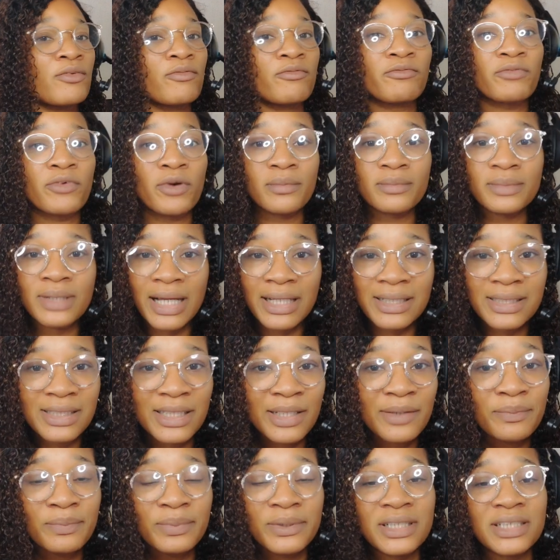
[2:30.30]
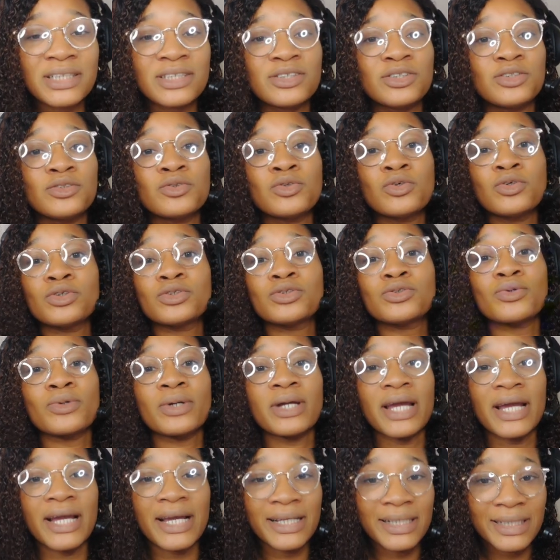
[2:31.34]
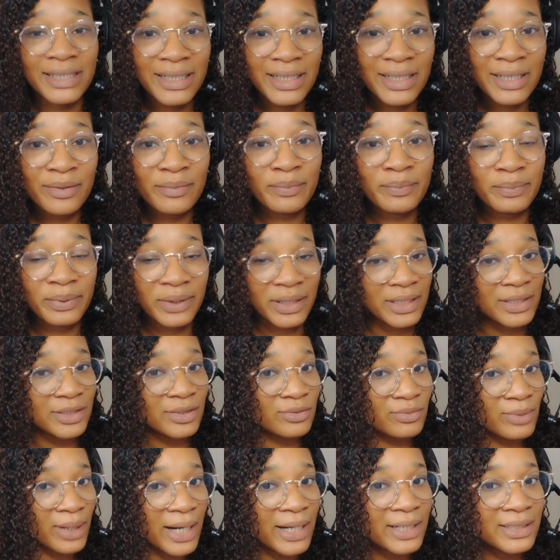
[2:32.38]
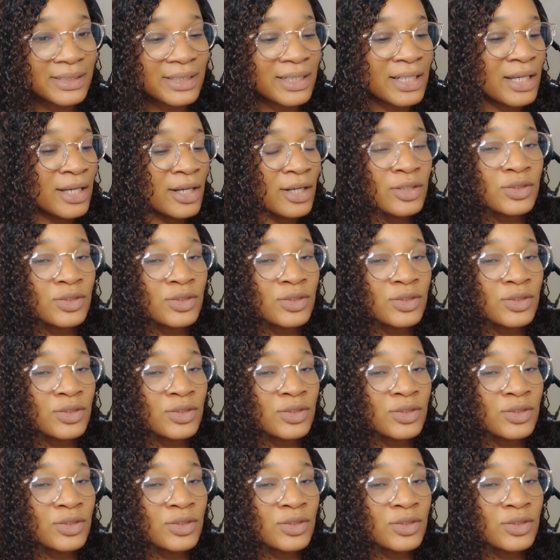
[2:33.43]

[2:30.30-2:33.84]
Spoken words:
From that same place, you go to any place, right?